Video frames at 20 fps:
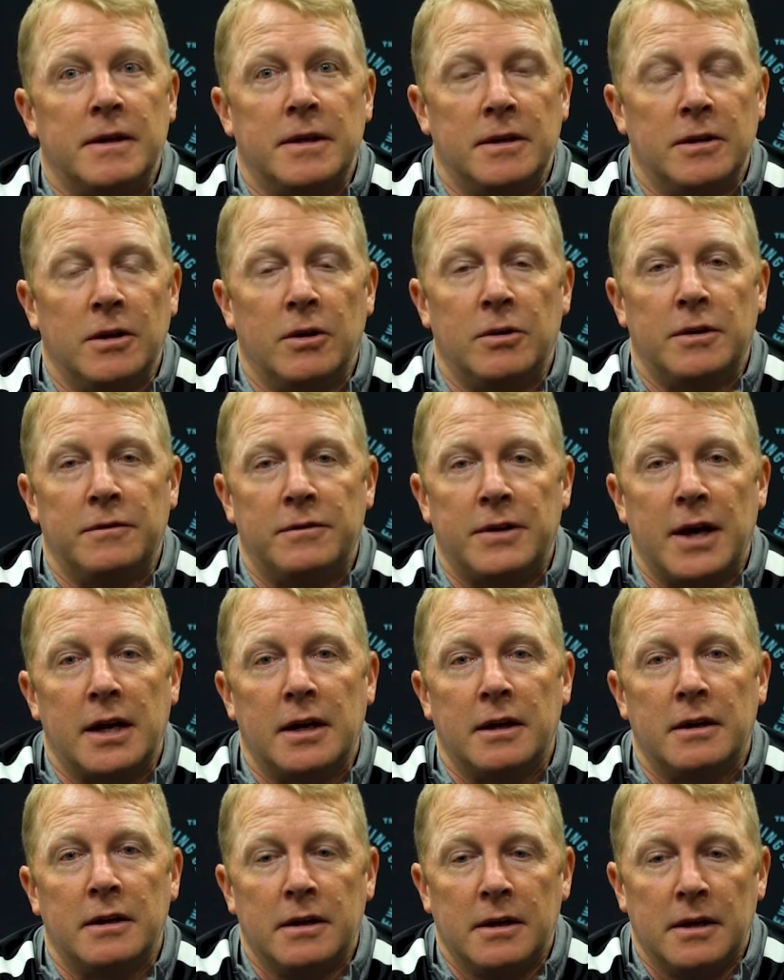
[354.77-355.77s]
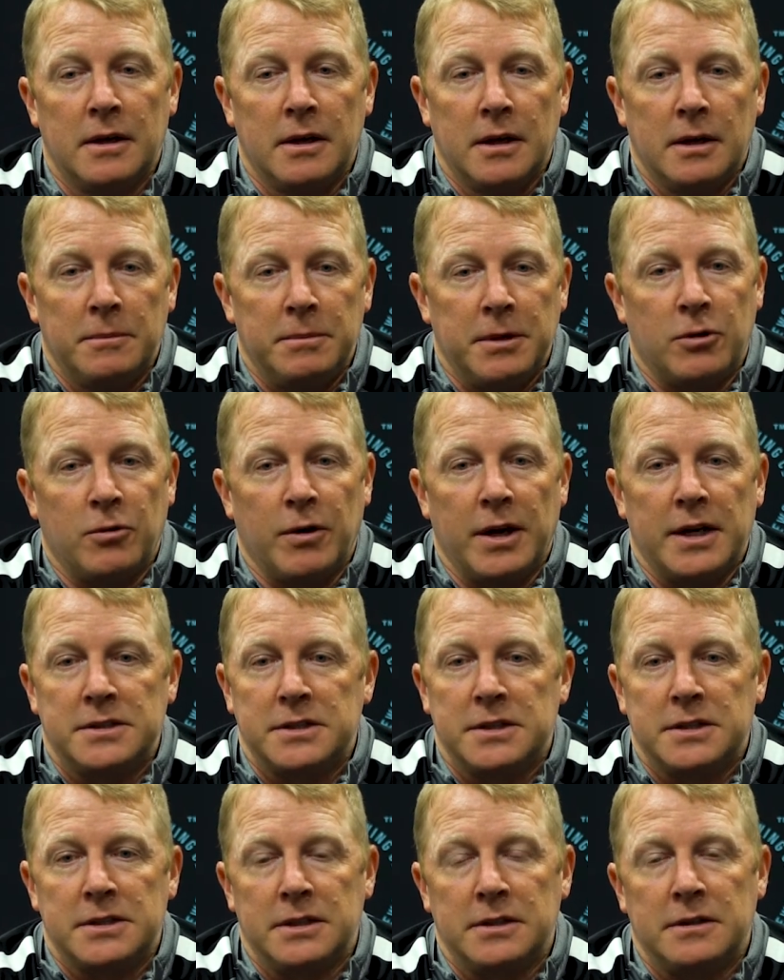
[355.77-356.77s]
You've got to be
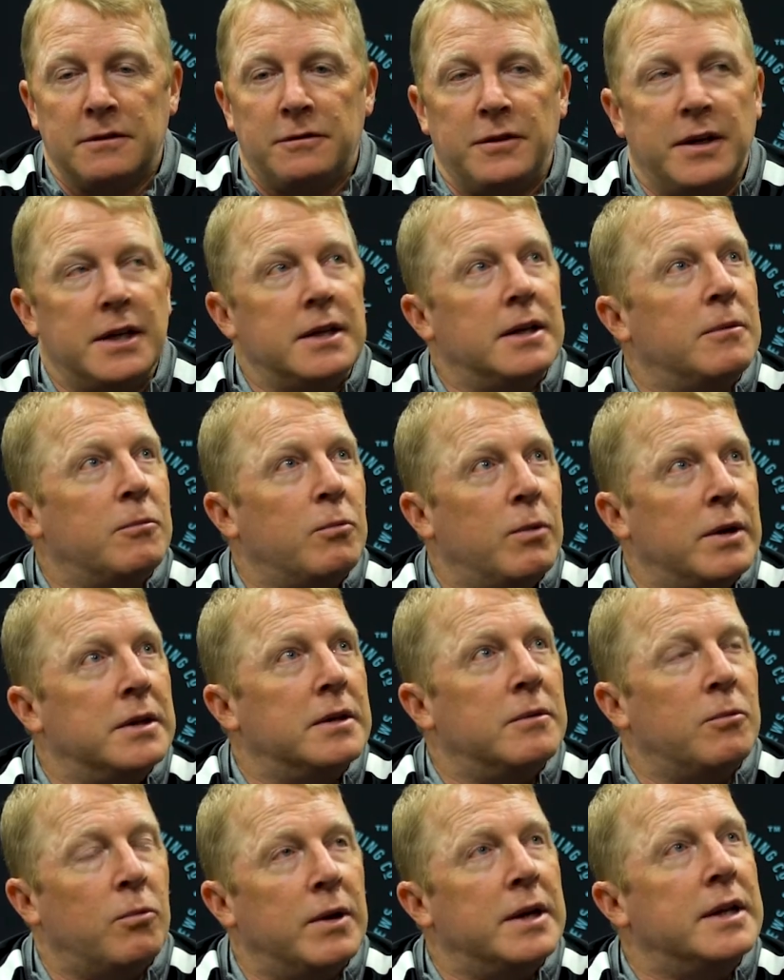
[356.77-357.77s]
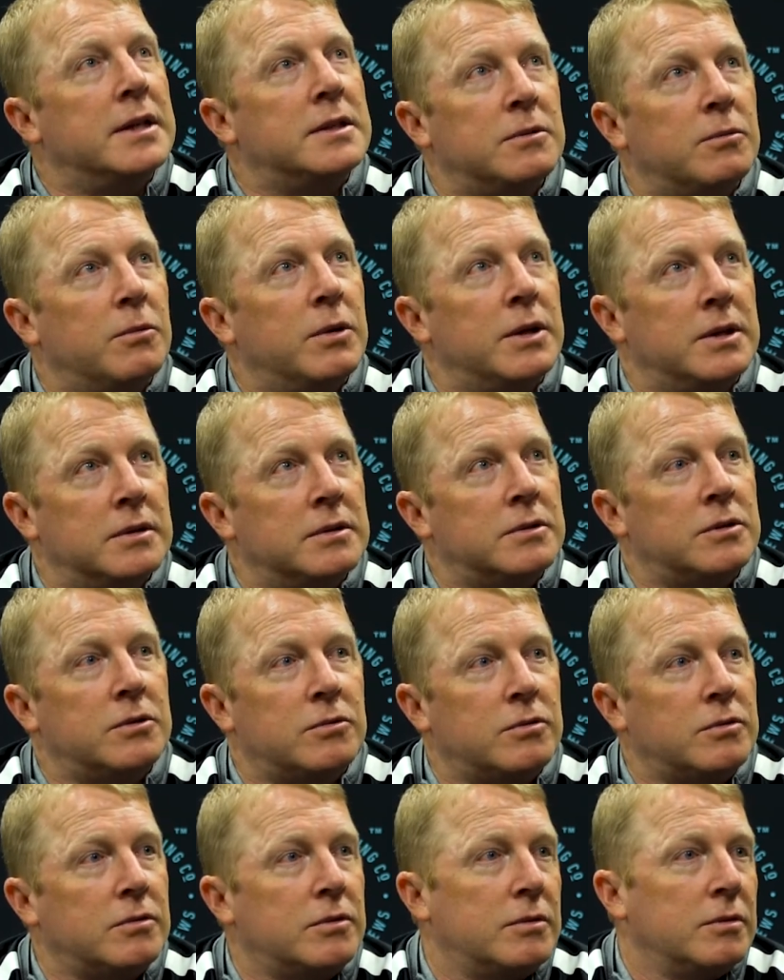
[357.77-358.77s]
gracious in defeat when
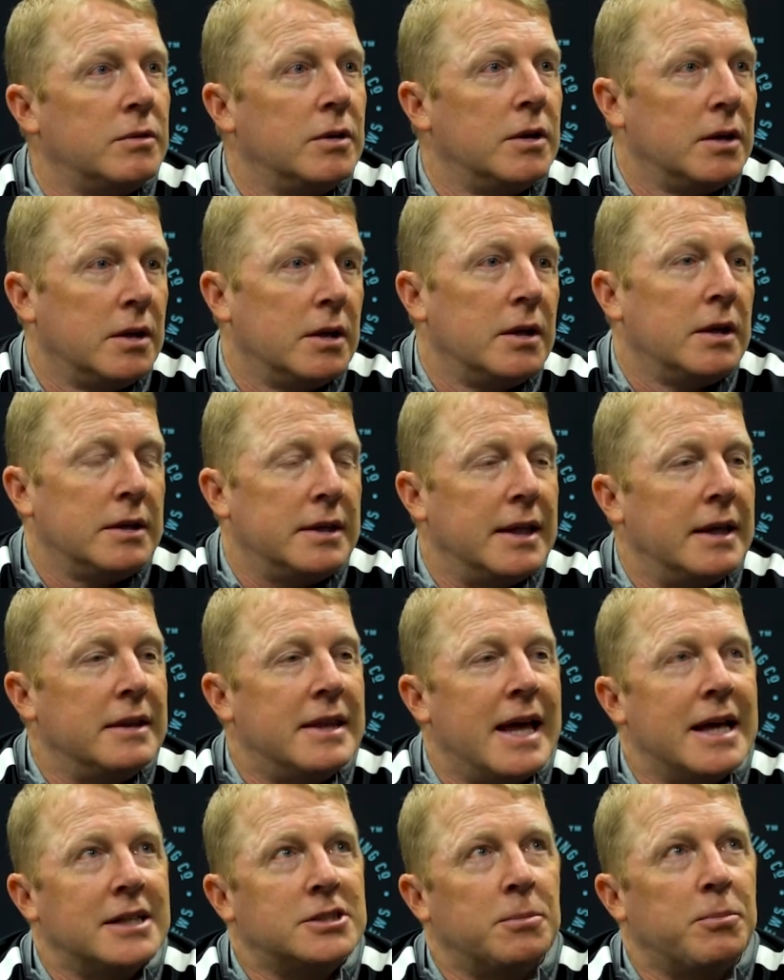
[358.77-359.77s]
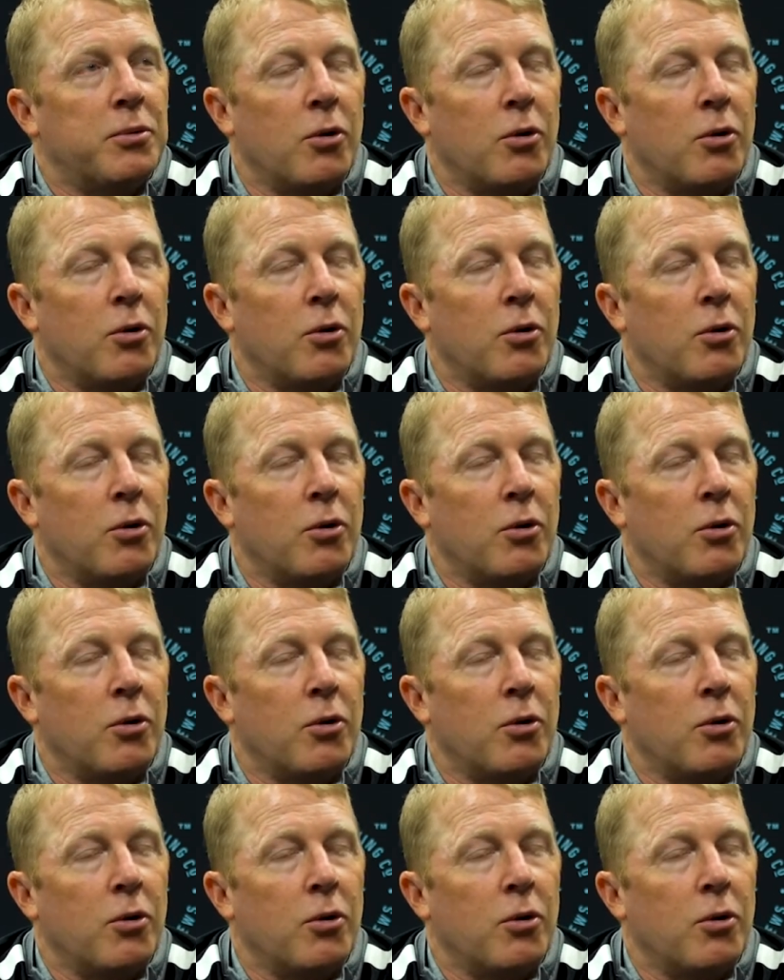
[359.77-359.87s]
that's